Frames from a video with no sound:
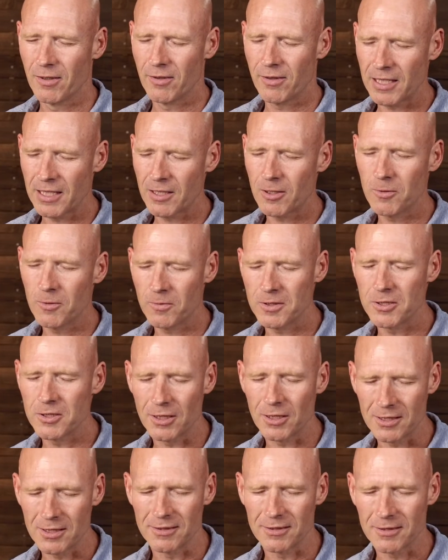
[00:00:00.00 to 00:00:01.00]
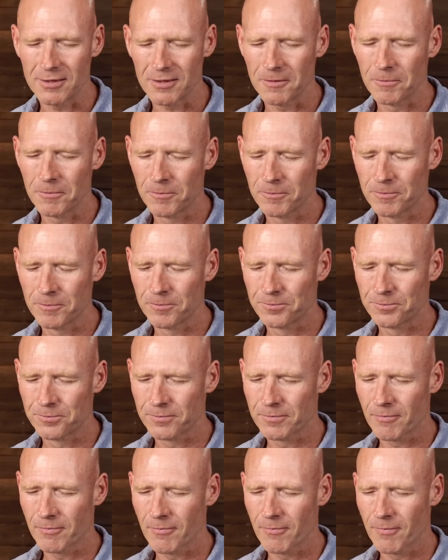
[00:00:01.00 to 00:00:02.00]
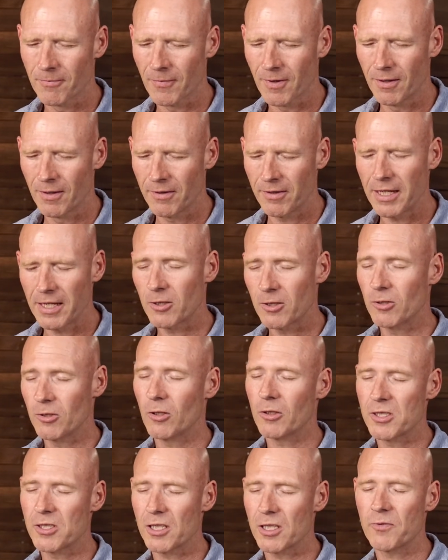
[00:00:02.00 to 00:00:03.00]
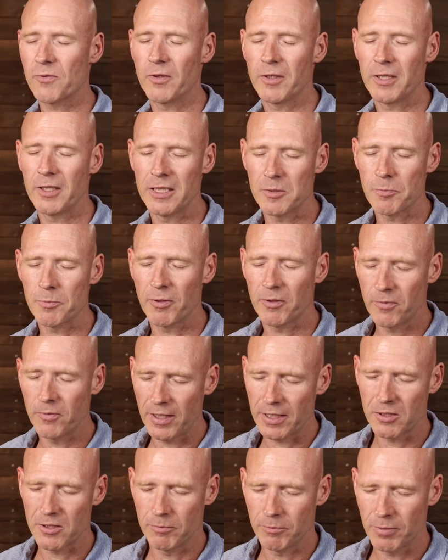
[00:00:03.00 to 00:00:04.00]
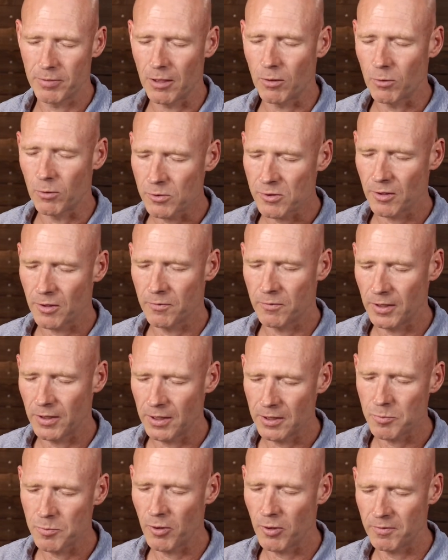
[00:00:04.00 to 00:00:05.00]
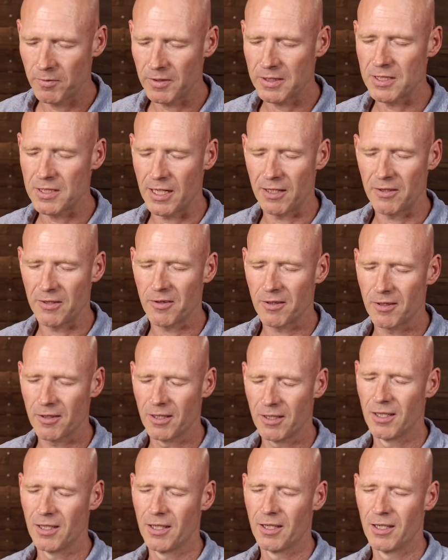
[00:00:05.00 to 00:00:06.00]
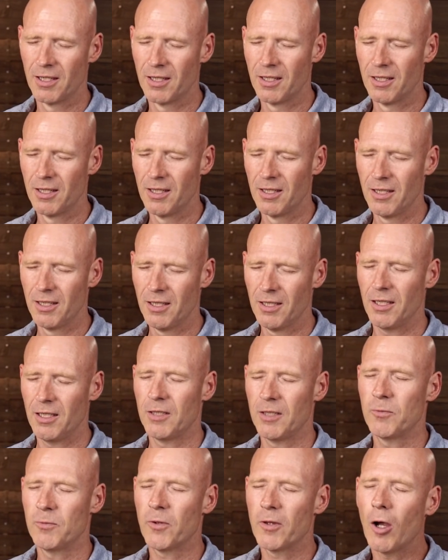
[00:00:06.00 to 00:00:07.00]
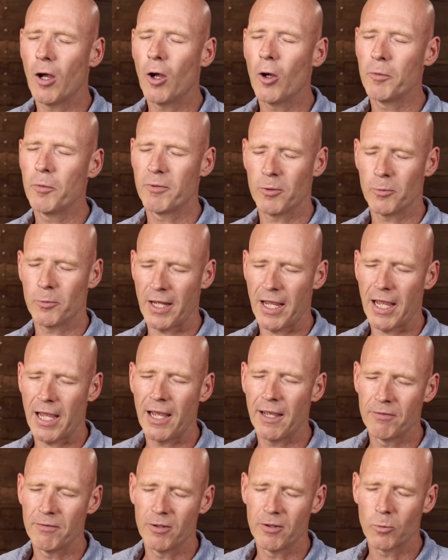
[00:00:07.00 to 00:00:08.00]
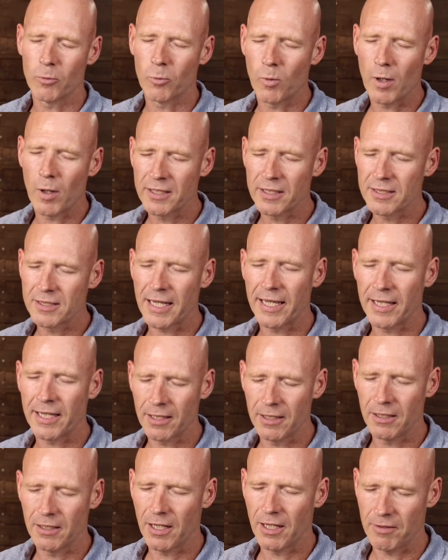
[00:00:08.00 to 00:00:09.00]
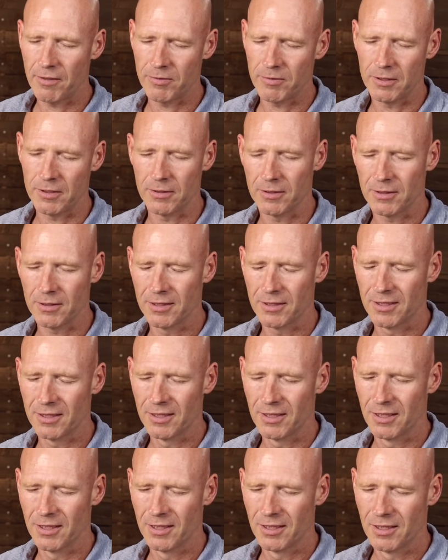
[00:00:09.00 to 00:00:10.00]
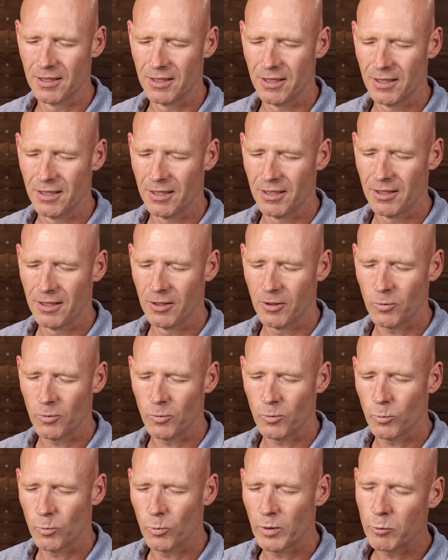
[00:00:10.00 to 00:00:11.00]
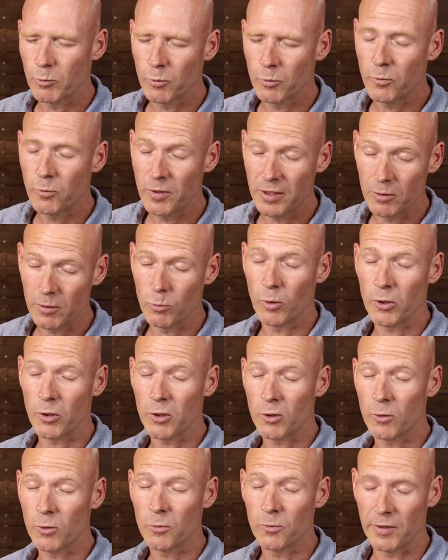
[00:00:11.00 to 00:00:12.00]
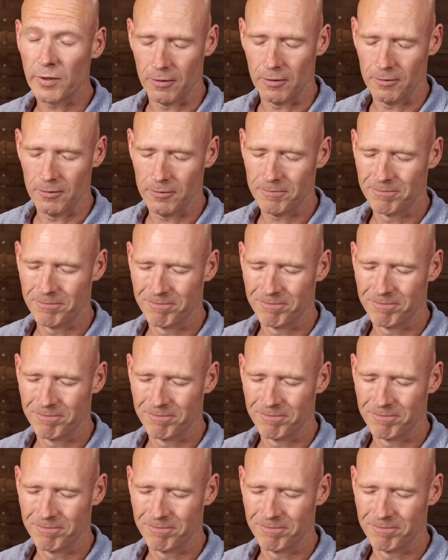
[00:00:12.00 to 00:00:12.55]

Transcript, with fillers: Thank you for Jesus. Thank you not just for his perfection, but also for his perfect death, and for the hope that we have that one day in heaven, we will feel what you feel.